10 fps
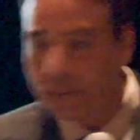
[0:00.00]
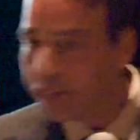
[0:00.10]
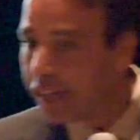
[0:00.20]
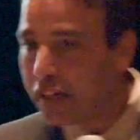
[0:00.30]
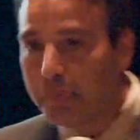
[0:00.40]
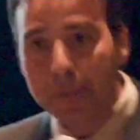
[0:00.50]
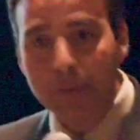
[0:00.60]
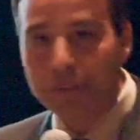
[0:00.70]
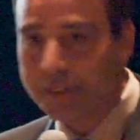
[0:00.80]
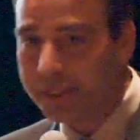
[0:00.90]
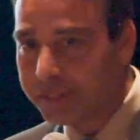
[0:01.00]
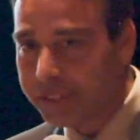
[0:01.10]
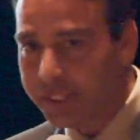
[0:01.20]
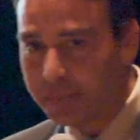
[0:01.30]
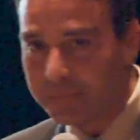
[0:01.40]
You got to build your own
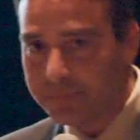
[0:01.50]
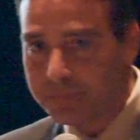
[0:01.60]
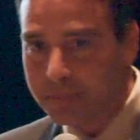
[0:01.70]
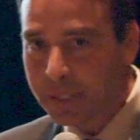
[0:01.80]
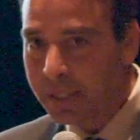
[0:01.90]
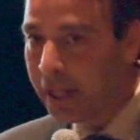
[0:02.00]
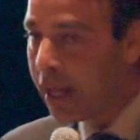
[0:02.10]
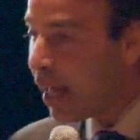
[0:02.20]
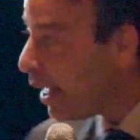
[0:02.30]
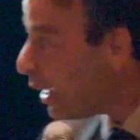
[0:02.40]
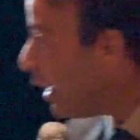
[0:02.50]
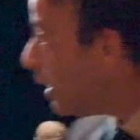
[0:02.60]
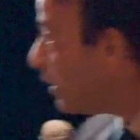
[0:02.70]
team. And